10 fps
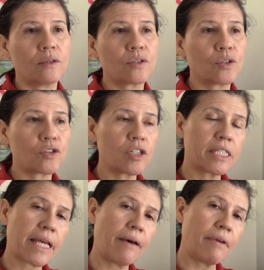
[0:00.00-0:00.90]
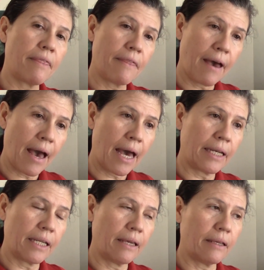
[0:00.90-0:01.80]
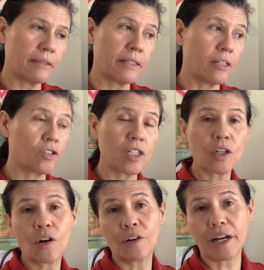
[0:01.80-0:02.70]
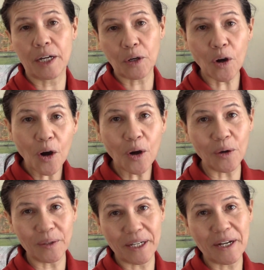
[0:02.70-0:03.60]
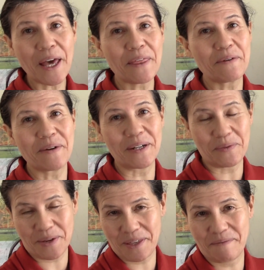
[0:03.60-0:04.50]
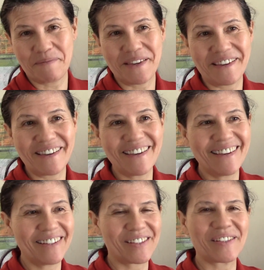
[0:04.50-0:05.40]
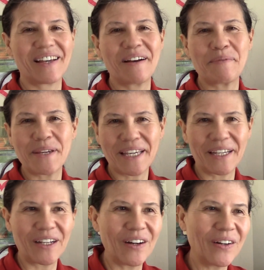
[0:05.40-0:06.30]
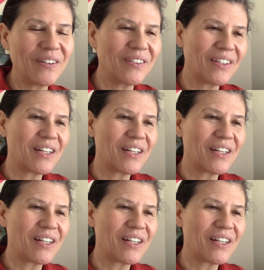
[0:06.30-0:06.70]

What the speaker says: So she's having that, and since she caught a cold, another one with me a week ago,